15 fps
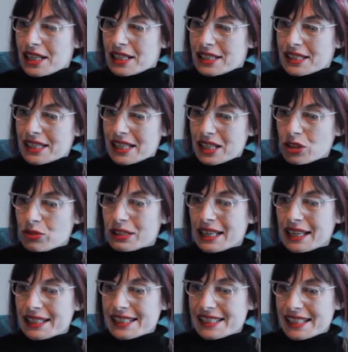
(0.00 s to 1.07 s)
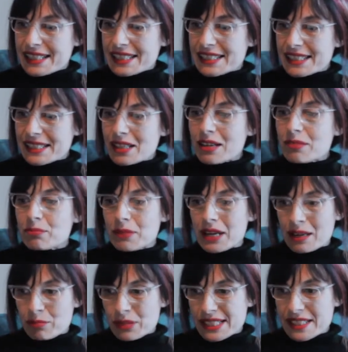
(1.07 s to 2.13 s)
psychoanalysis,
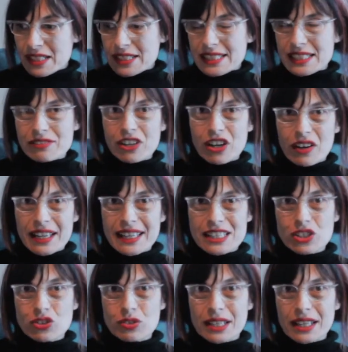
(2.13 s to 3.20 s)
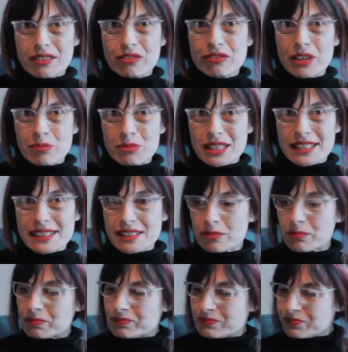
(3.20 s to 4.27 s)
and my studies of art history and
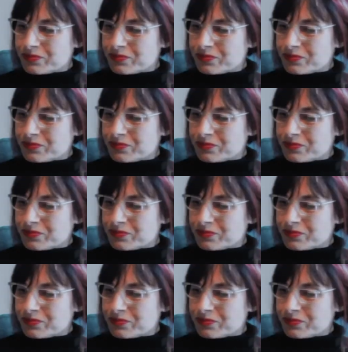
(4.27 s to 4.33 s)
feminism.